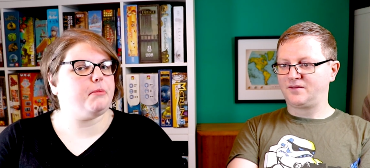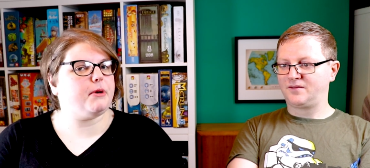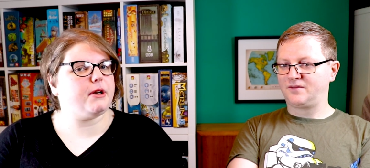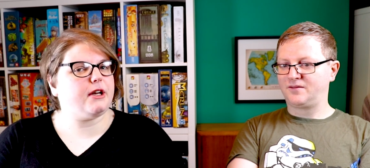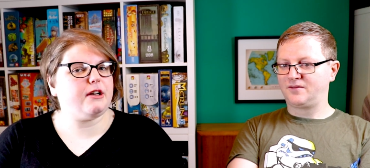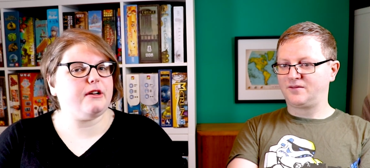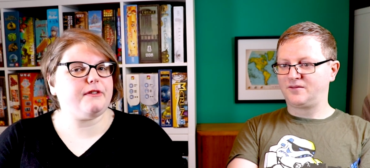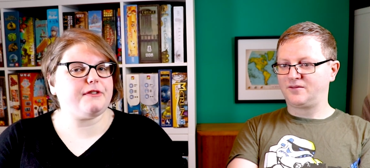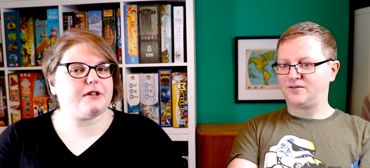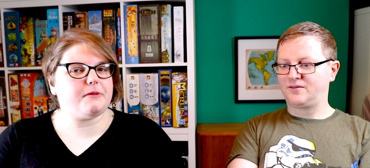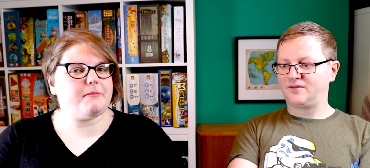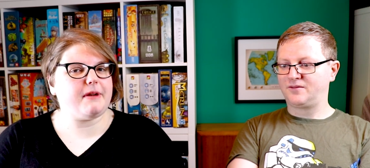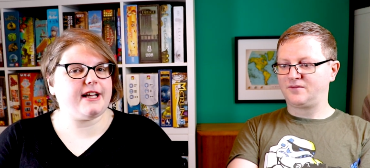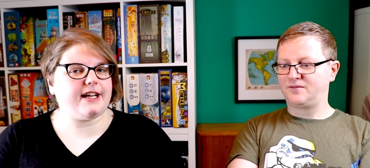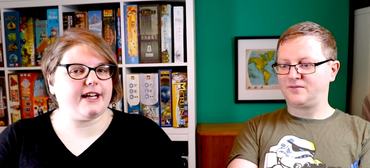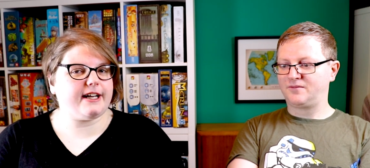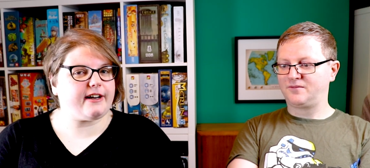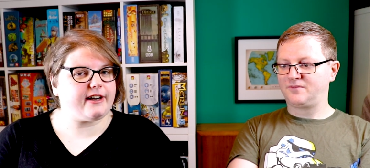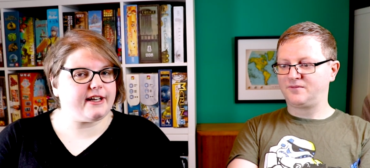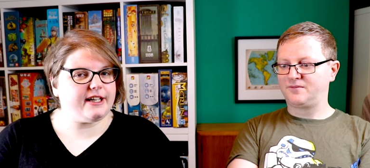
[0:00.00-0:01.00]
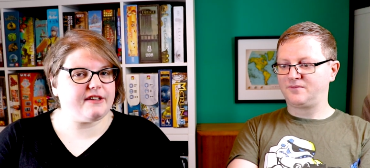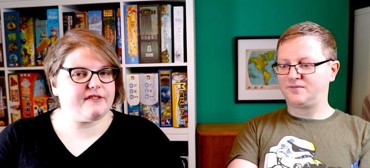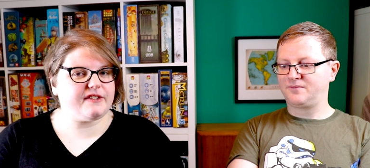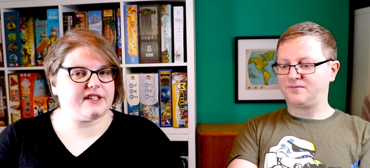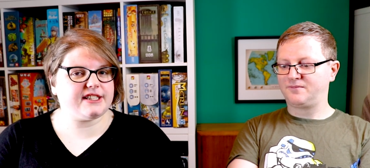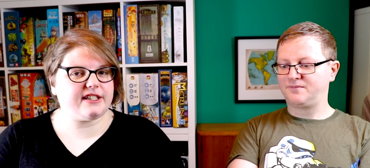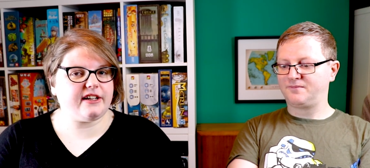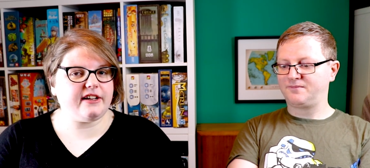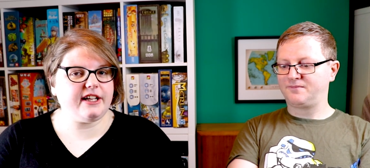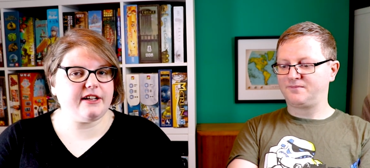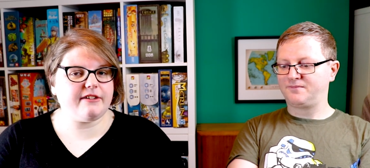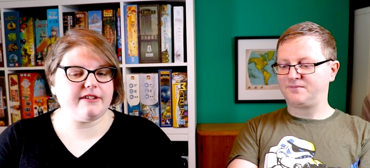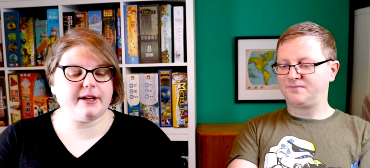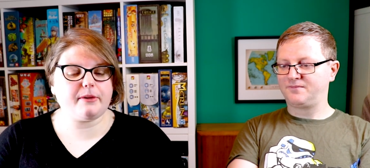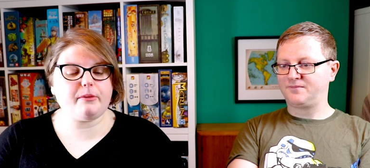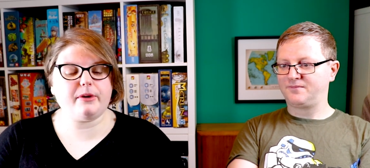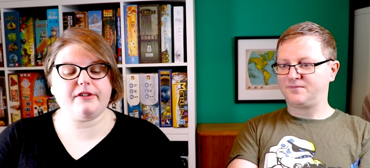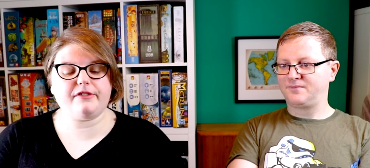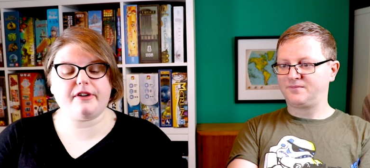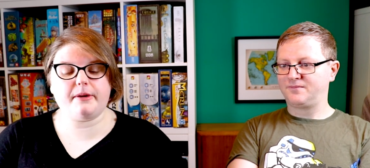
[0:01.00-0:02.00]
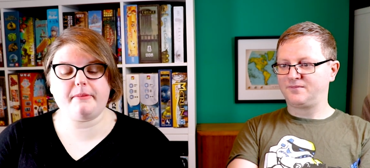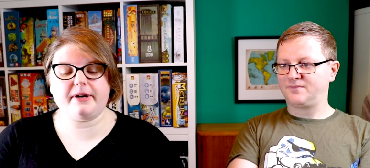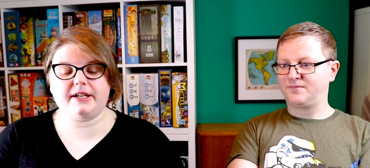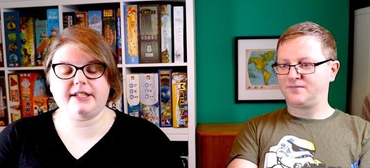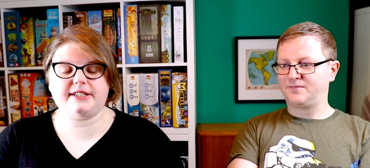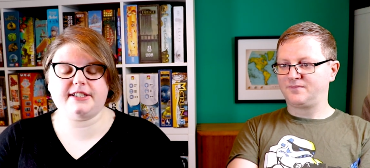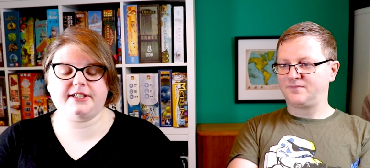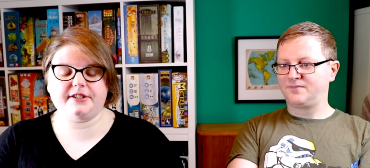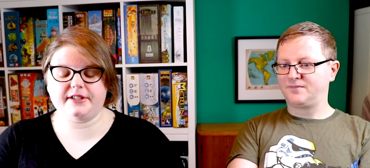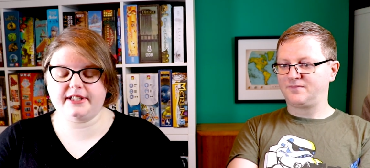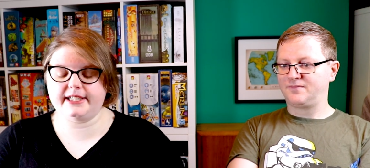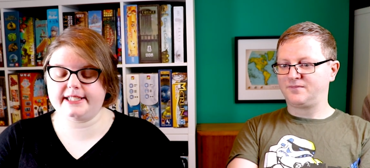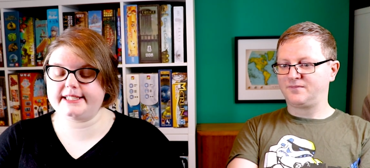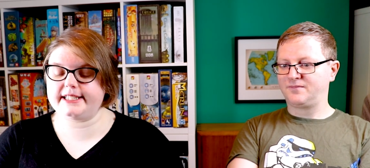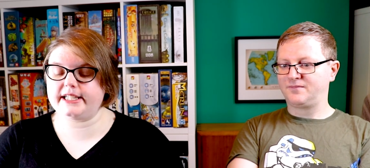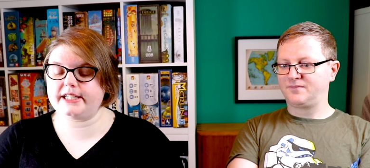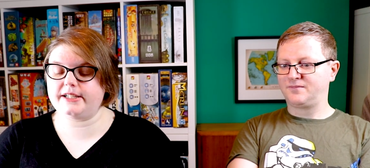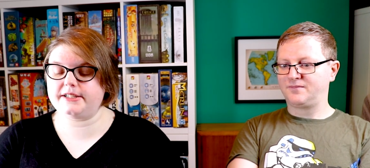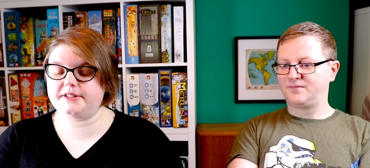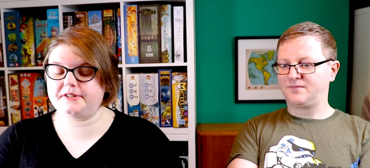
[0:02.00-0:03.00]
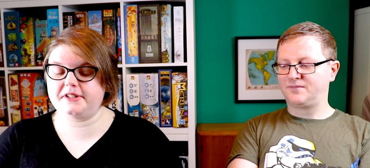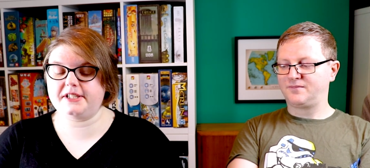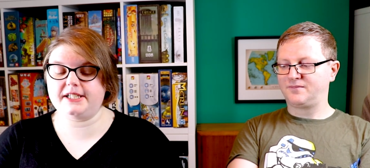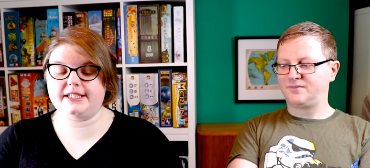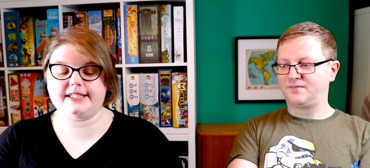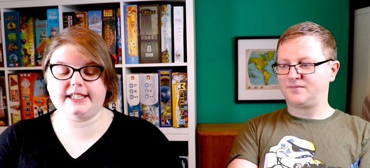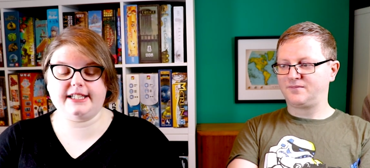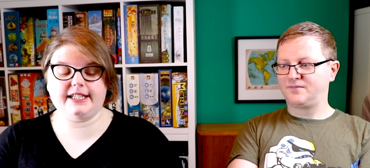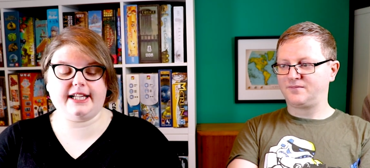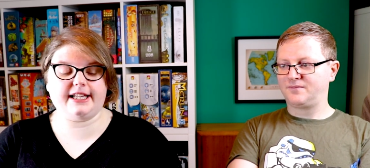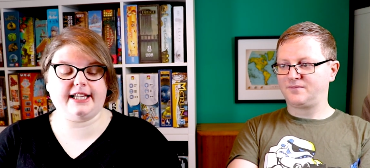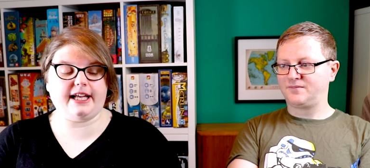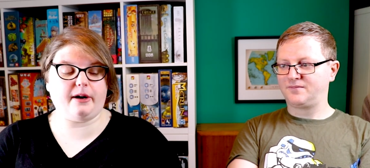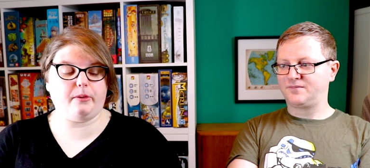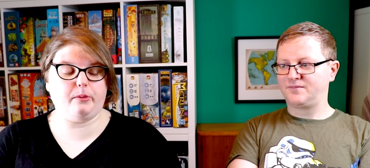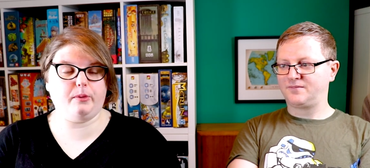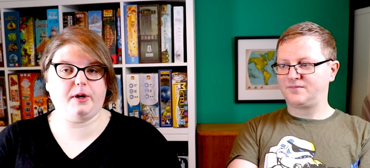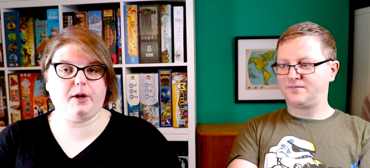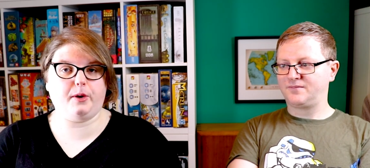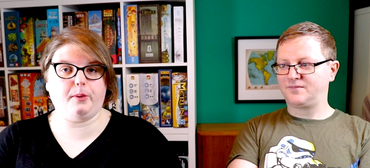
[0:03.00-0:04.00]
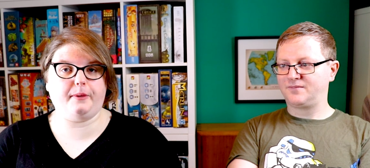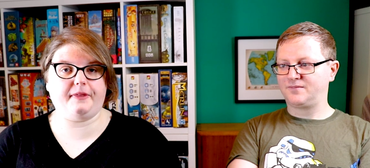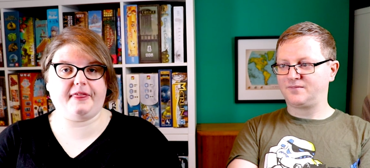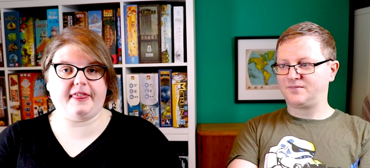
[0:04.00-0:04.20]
Speaker 1: But enough to make it kind of exciting. I was like, well, if I manage to do this, then I'll do this, and then that will go